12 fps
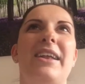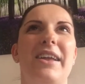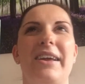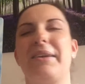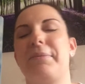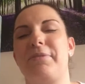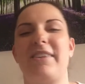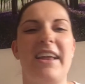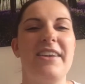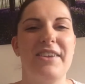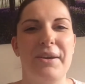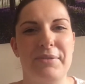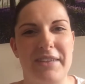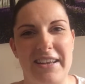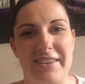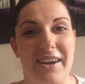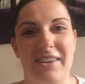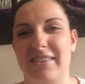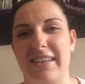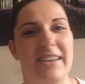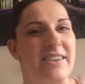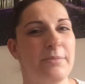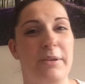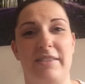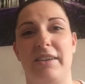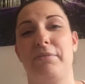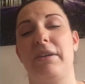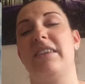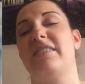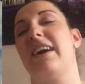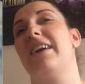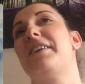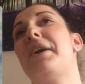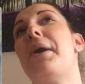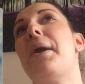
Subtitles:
like pretending I was there dancing. This might sound really sad,